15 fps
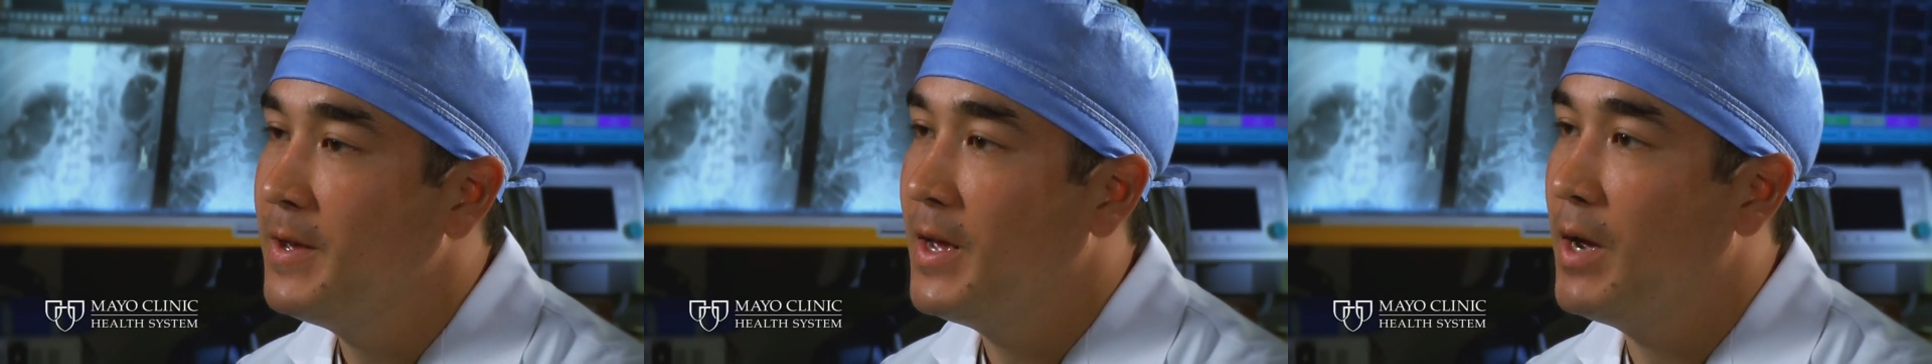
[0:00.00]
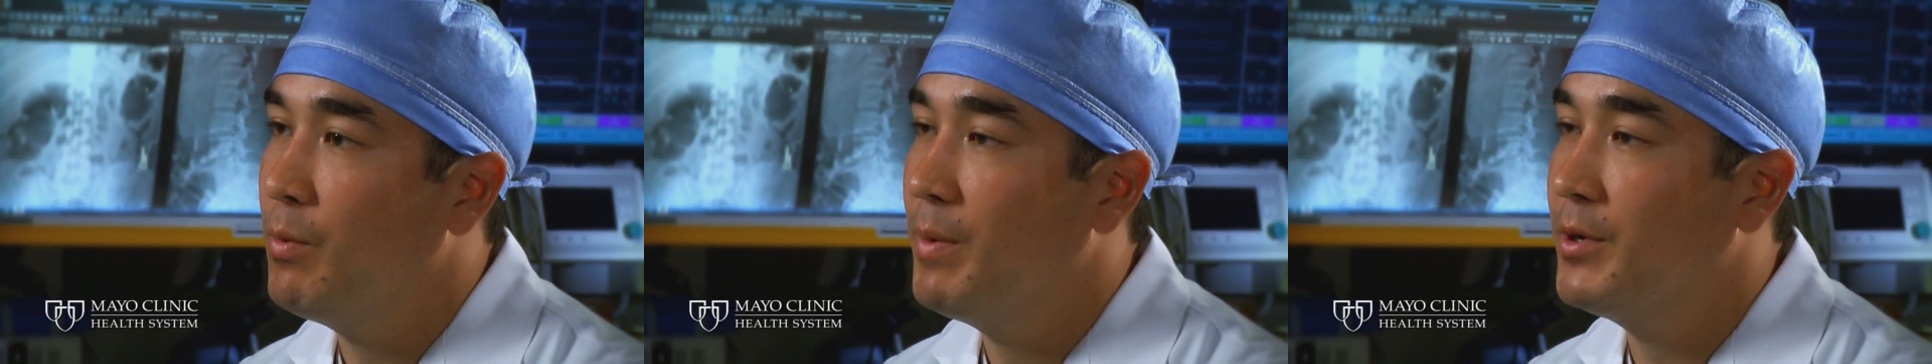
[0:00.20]

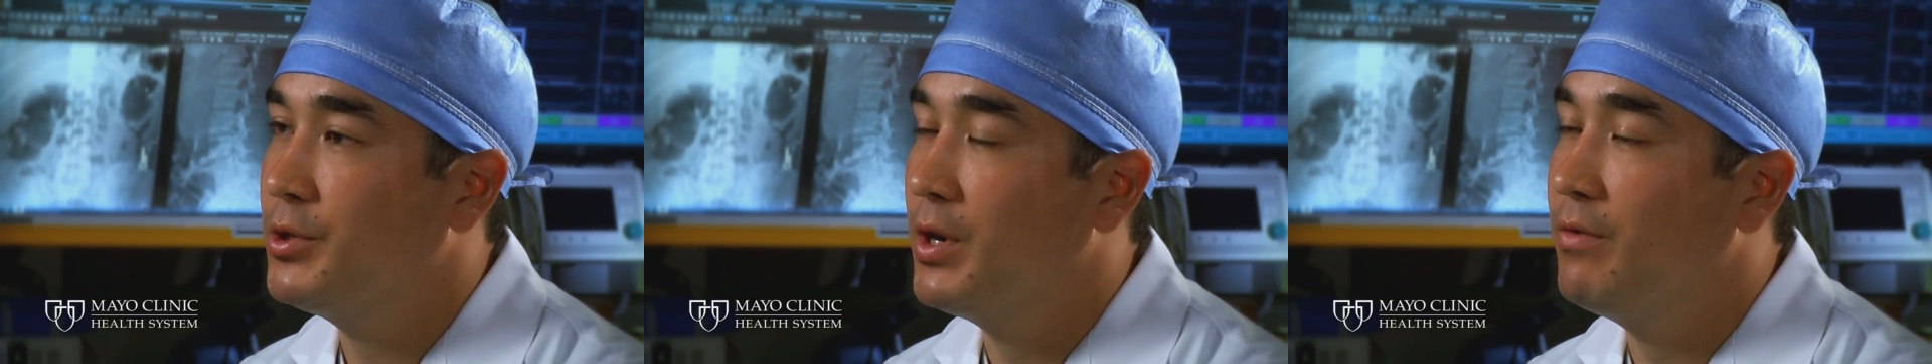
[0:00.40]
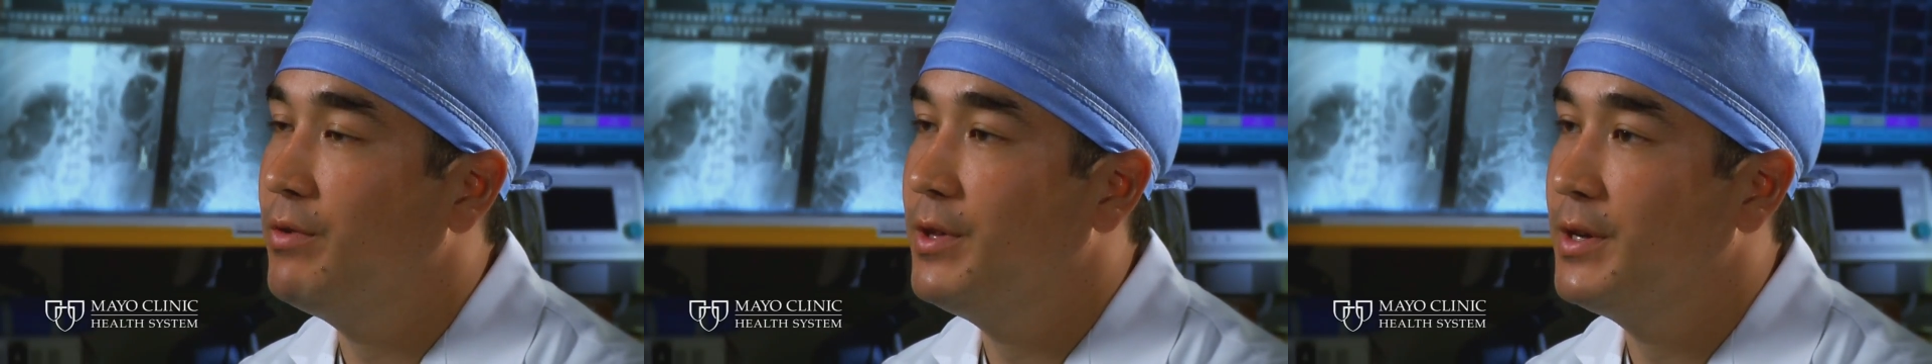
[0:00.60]
and we make
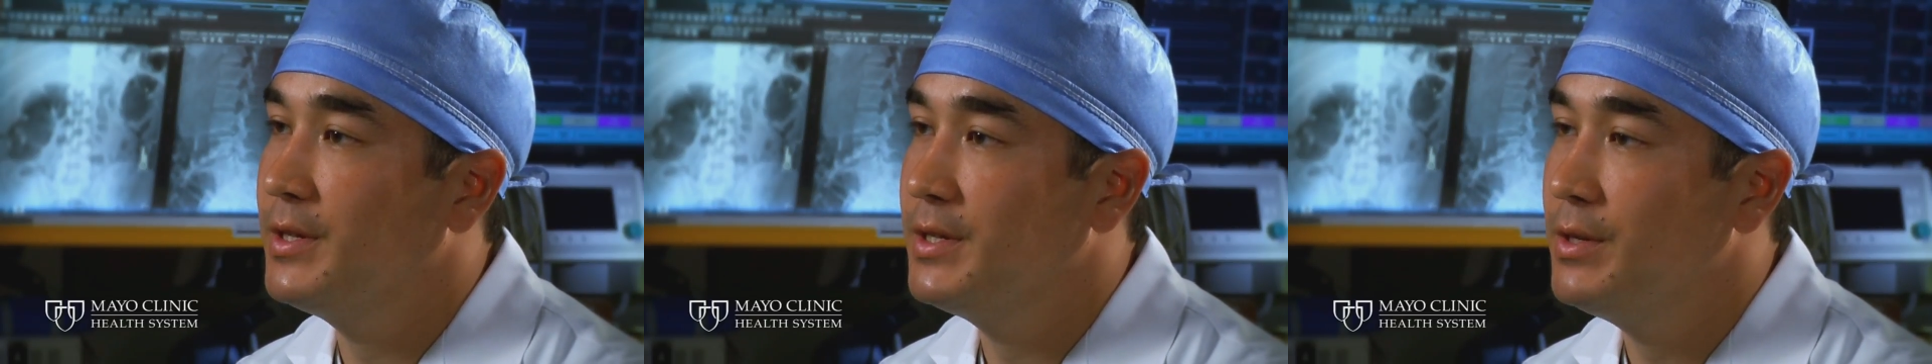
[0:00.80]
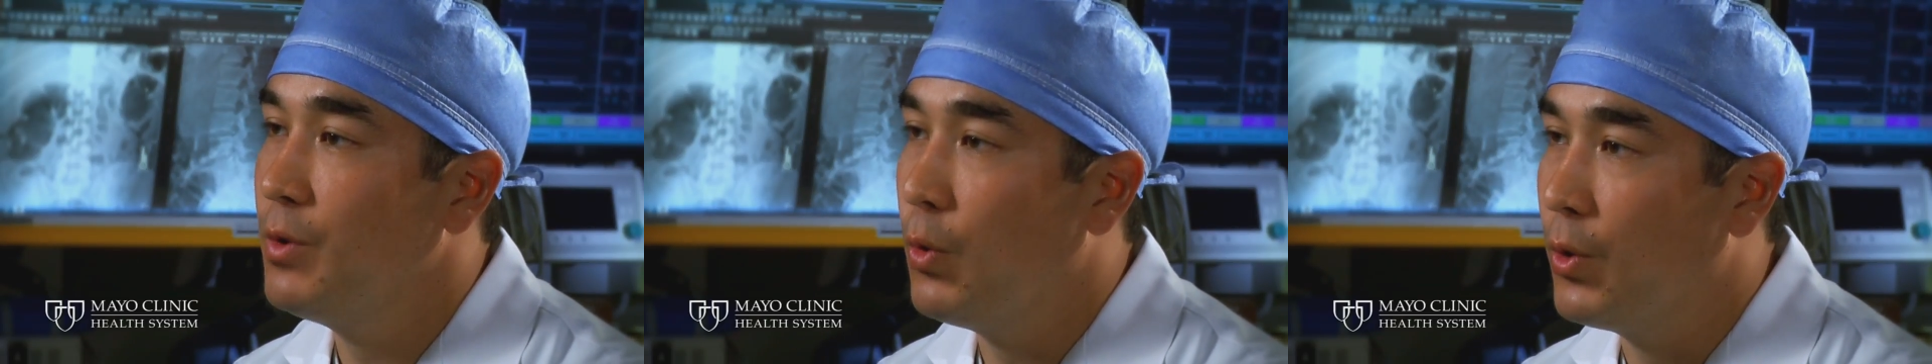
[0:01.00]
sure everything
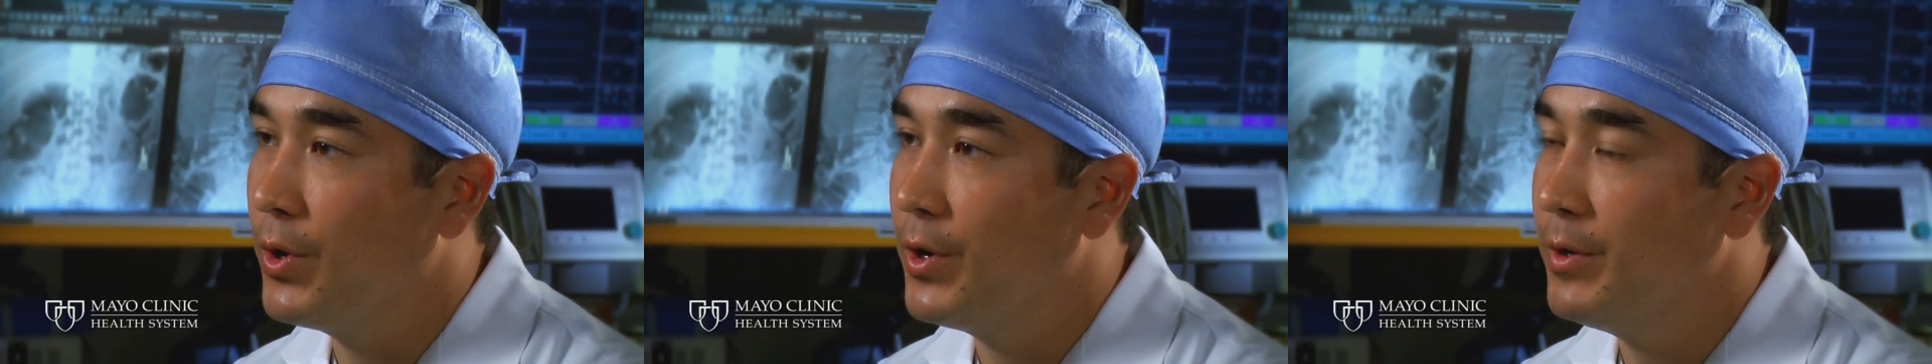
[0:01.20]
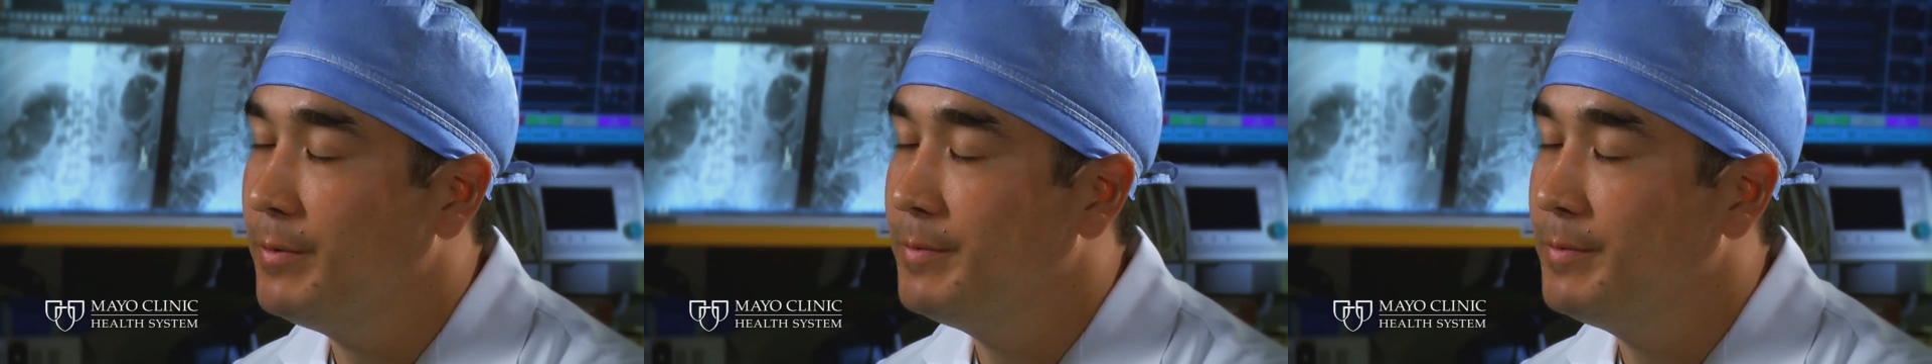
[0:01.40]
is in order,